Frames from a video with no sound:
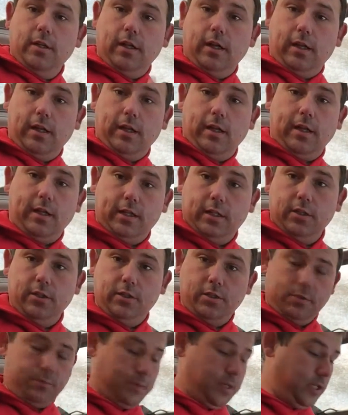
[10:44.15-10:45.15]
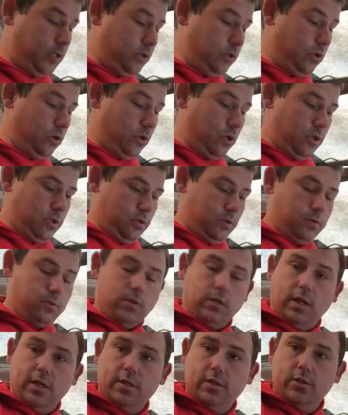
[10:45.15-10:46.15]
I like to just make sure
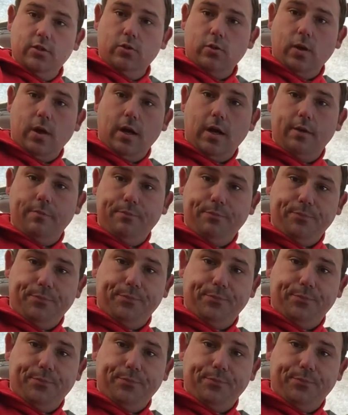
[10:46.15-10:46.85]
nice and dry.